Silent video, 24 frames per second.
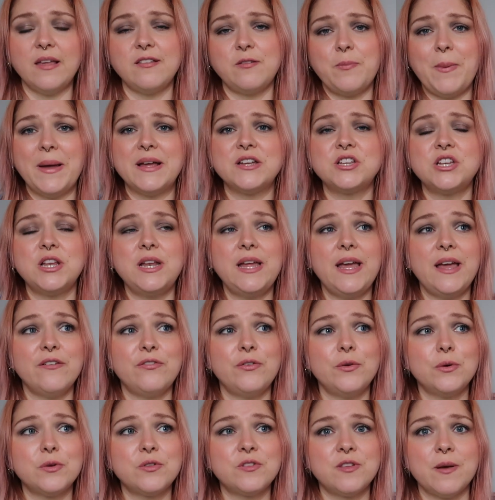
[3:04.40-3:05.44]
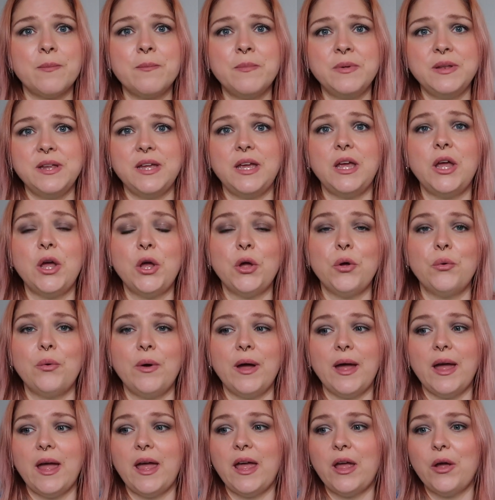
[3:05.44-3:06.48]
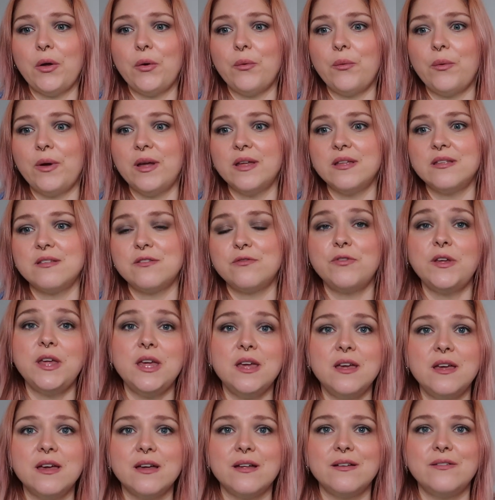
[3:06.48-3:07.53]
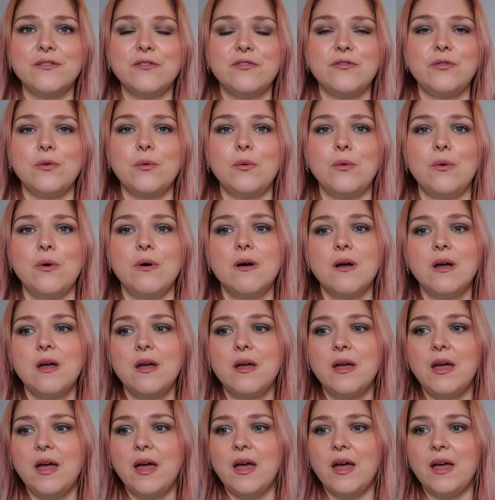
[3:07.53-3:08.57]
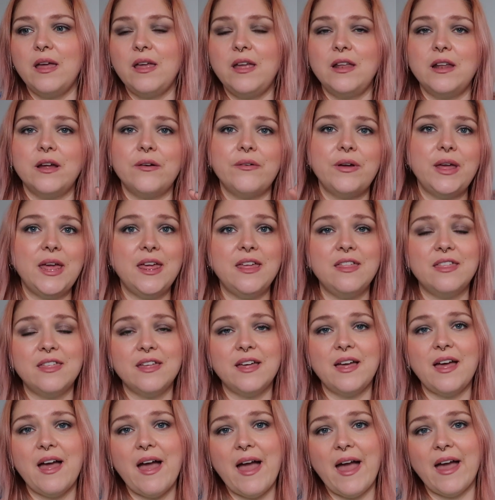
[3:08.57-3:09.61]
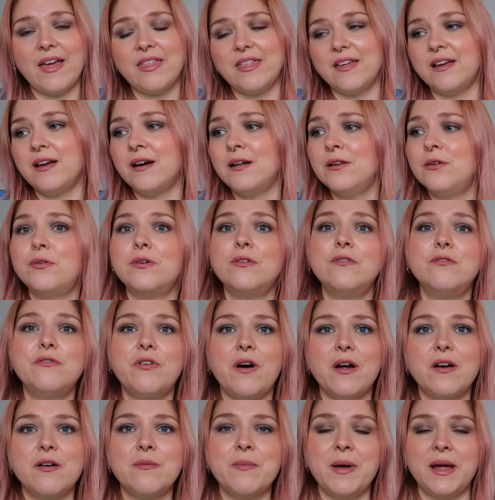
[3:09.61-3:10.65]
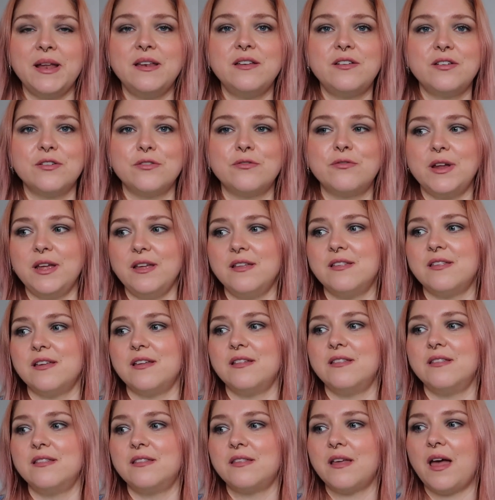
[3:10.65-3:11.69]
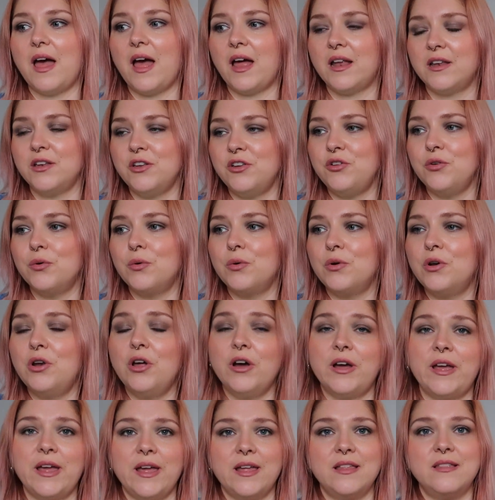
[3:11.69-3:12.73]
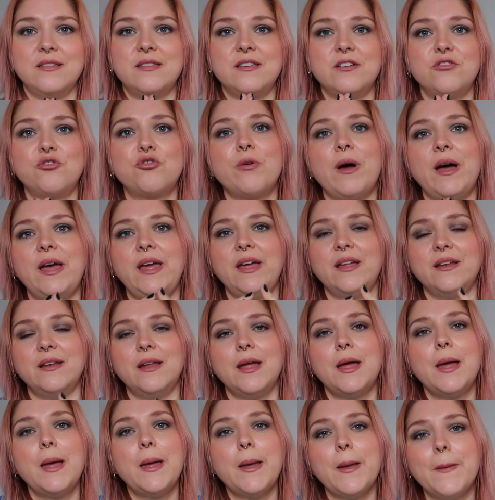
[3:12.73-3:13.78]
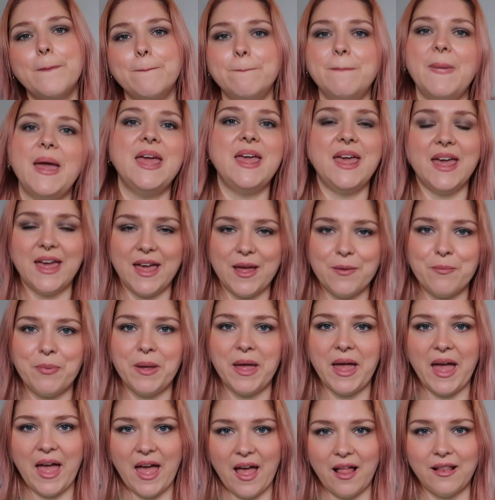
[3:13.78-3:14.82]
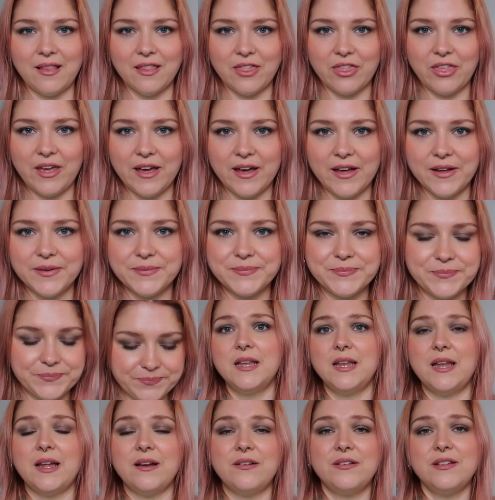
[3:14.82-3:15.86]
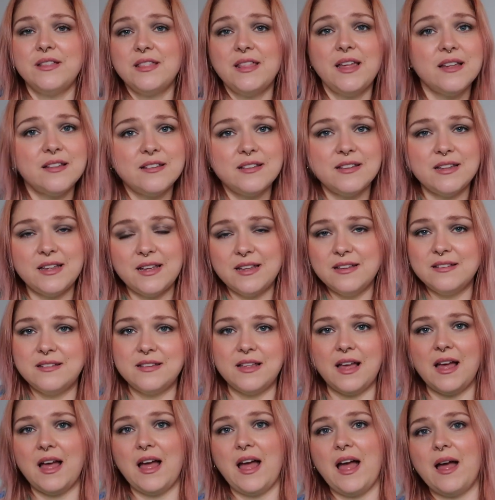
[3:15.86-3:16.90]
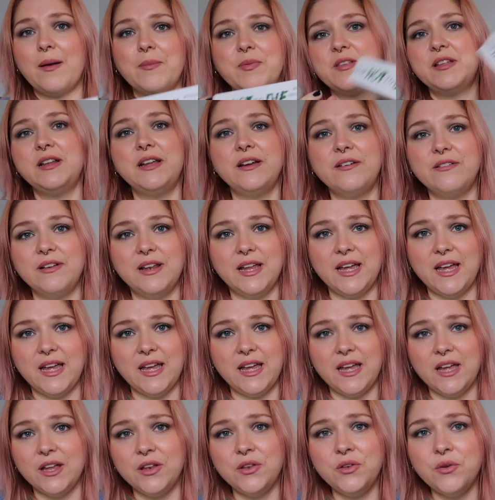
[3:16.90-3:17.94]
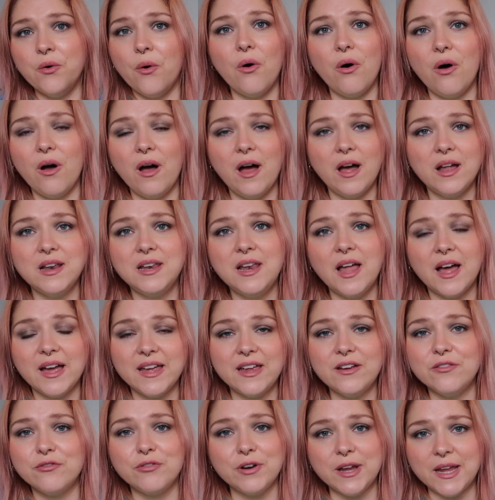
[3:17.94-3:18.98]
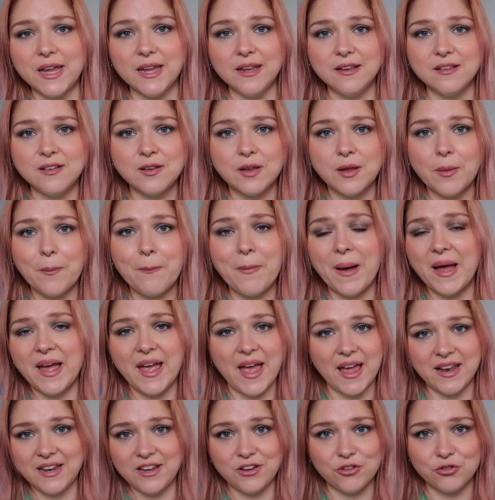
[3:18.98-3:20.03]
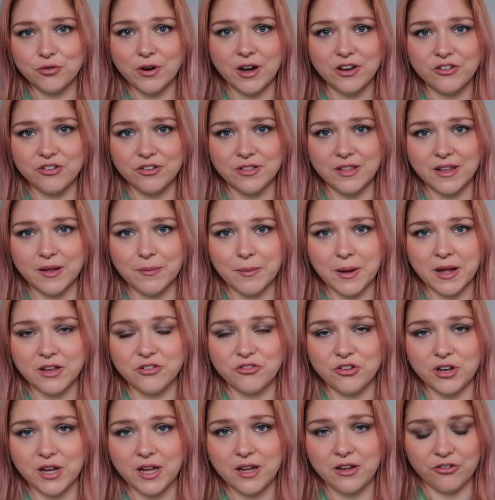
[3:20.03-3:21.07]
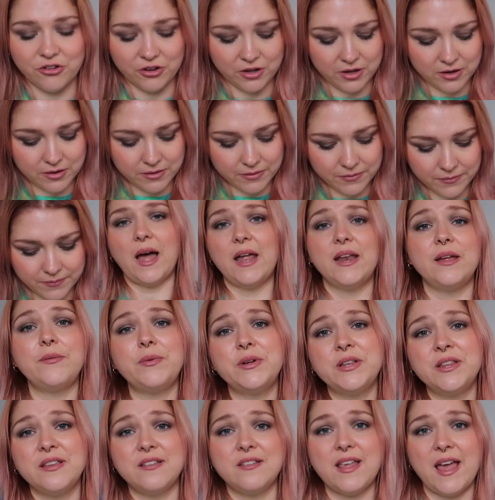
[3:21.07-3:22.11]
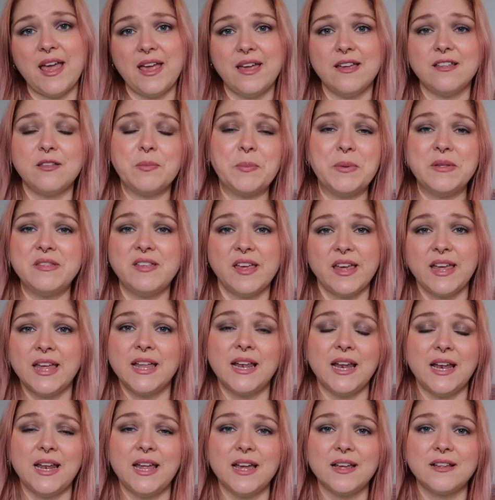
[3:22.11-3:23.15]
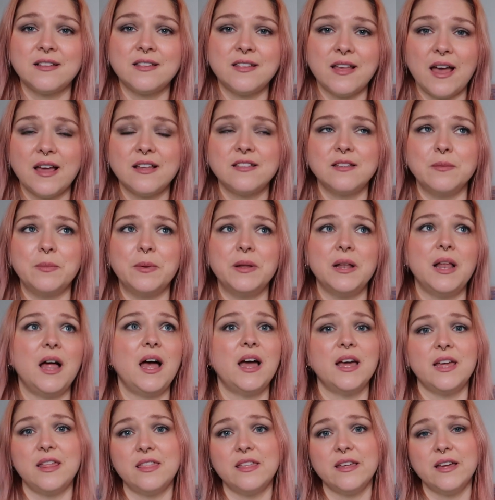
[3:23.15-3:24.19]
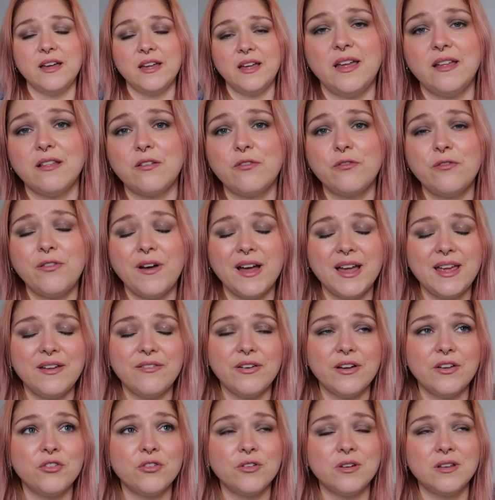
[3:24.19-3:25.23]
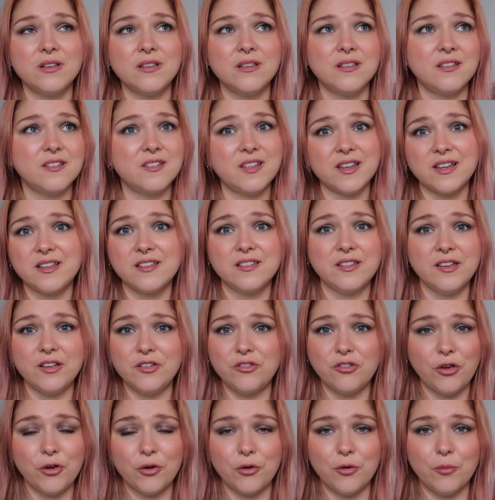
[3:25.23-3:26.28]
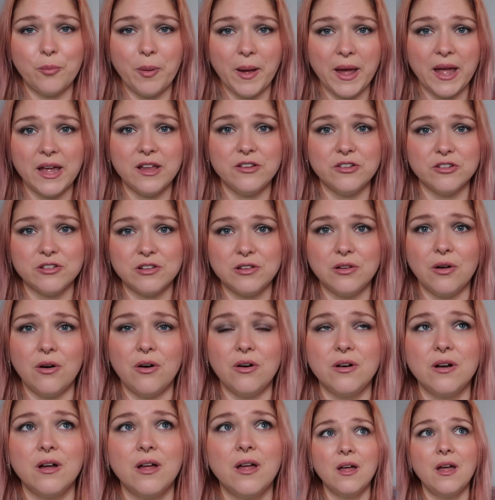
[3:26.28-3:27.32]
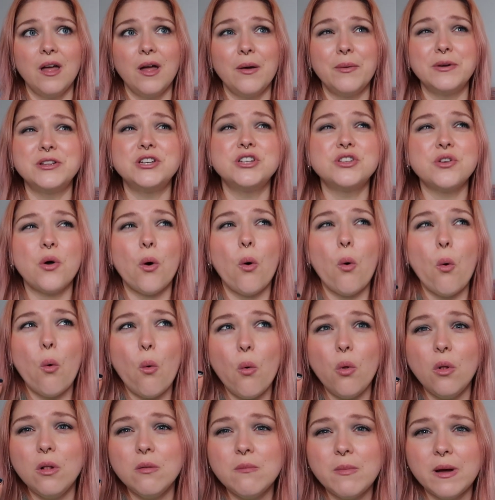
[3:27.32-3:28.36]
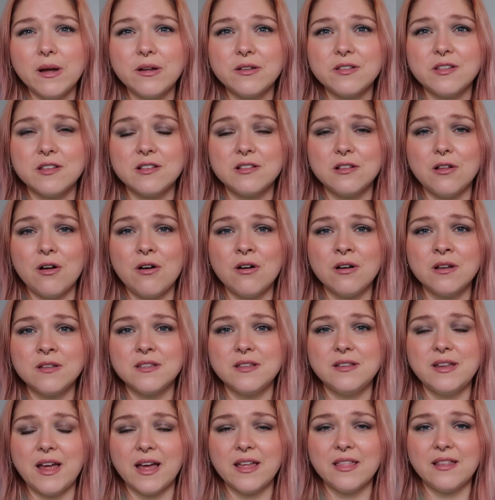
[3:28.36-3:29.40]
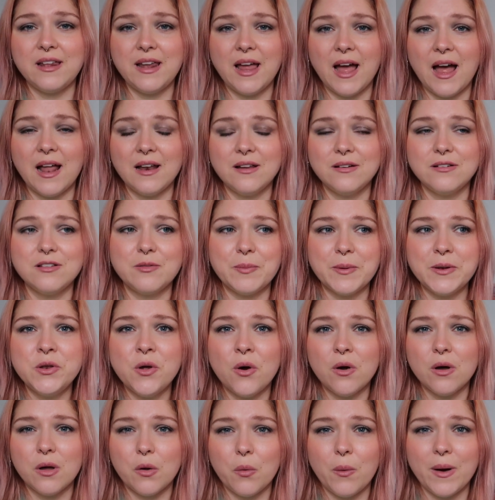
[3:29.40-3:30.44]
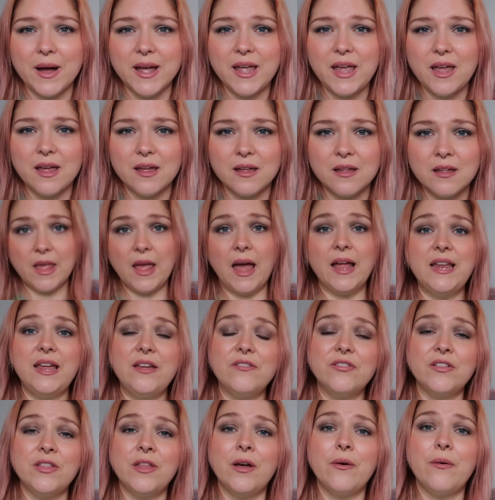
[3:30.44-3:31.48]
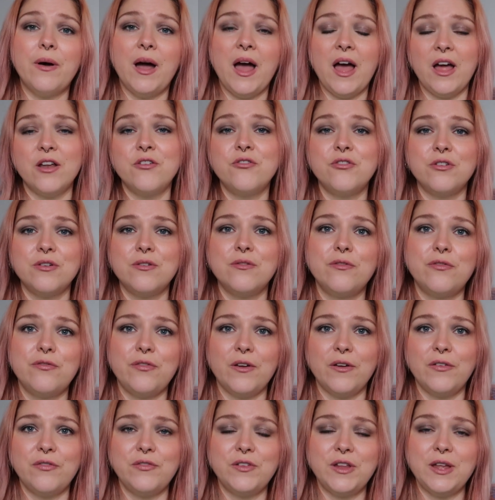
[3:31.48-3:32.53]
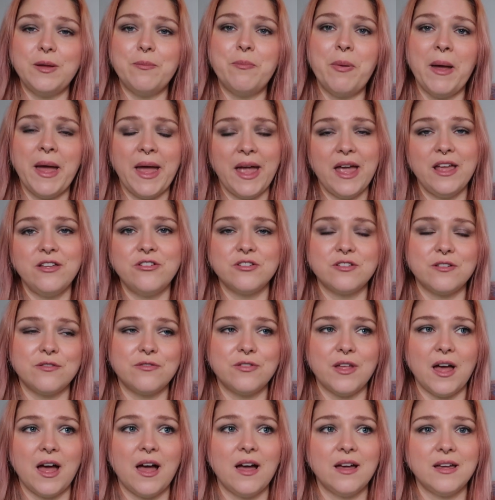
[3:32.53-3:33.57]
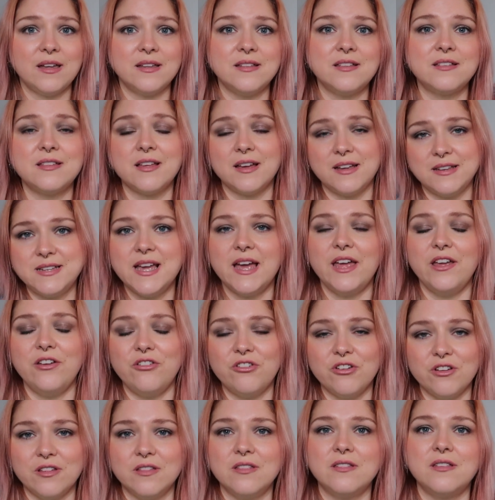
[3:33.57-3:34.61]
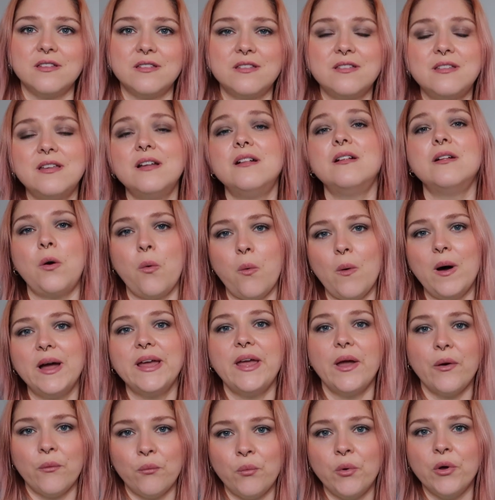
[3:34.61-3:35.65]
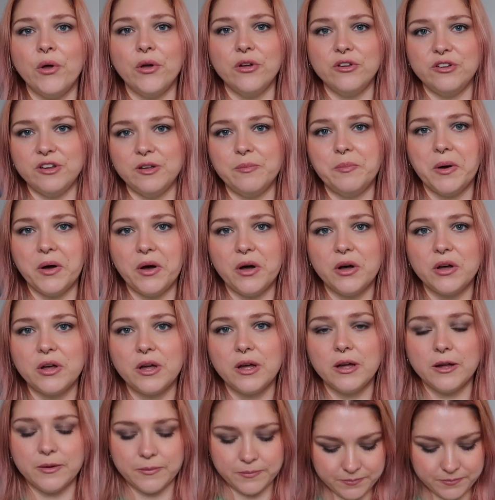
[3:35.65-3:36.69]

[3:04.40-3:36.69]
especially if you're somebody who is vegan for, you know, either ethical or environmental reasons and you're looking to try and make it a bit healthier. Now, this is absolutely not a light read by any stretch of the imagination, and I wouldn't say it's particularly accessible either. It's 562 pages long, which is almost as long as the Deathly Hallows, but not quite. And even though 150 pages of that is citations, it's still quite a wordy book.